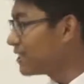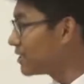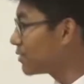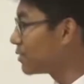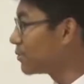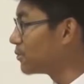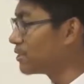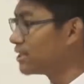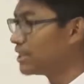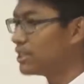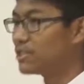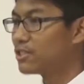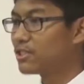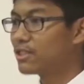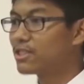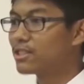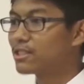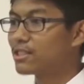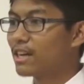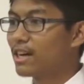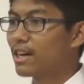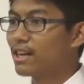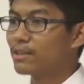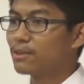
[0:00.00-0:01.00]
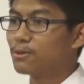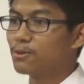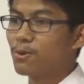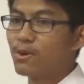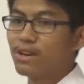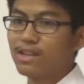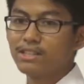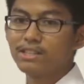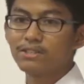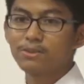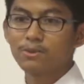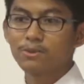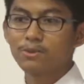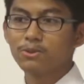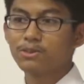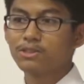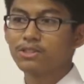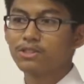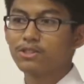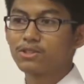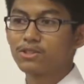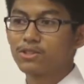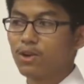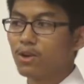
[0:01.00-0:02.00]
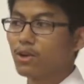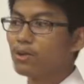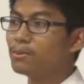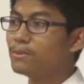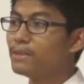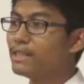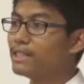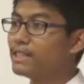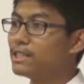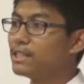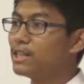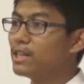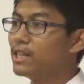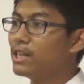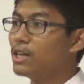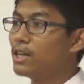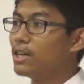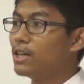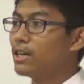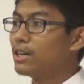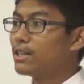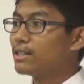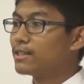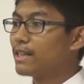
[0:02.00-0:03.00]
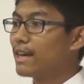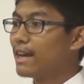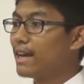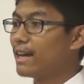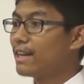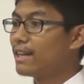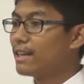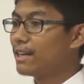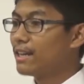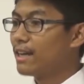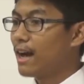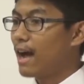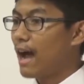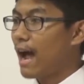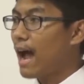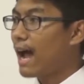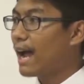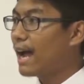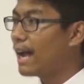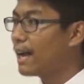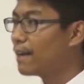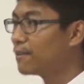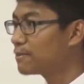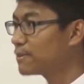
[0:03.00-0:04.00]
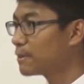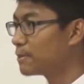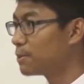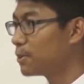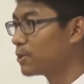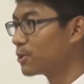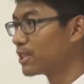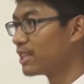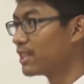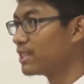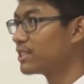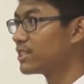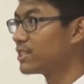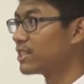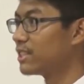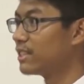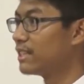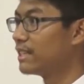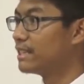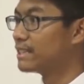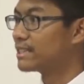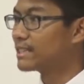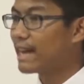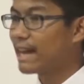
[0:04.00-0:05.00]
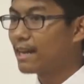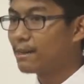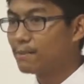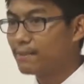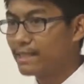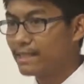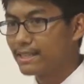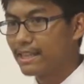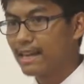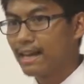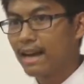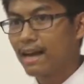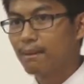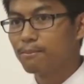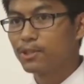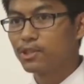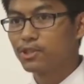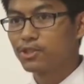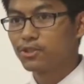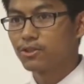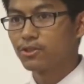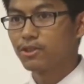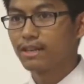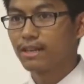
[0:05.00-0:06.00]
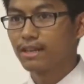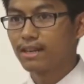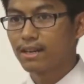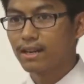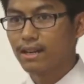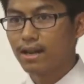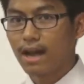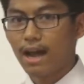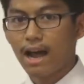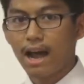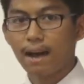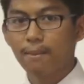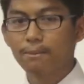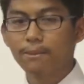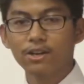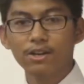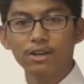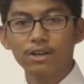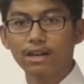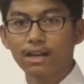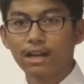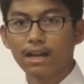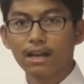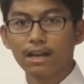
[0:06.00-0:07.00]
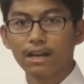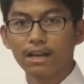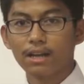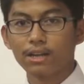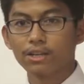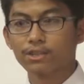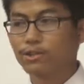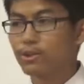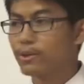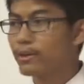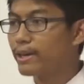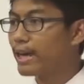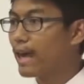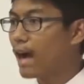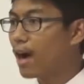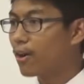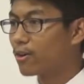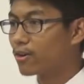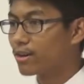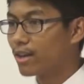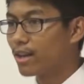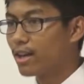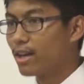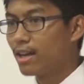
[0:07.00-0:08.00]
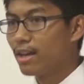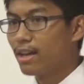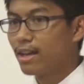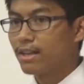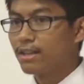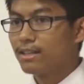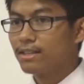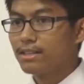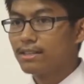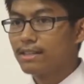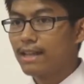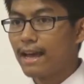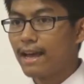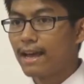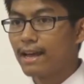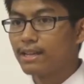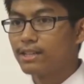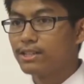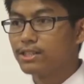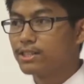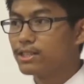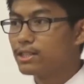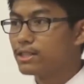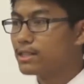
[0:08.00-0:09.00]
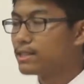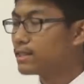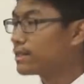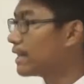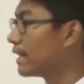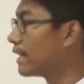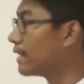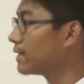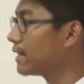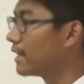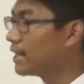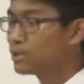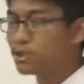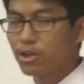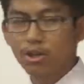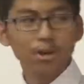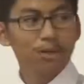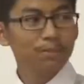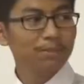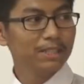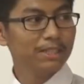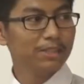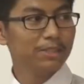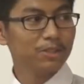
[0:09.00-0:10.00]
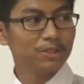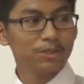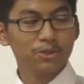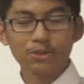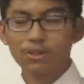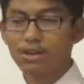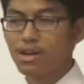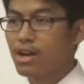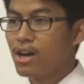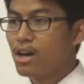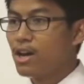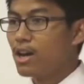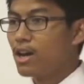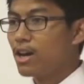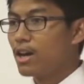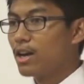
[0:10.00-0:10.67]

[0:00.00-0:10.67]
these two teachers are the ones who told me that I have the potential inside me that I'm not showing out. And they told me to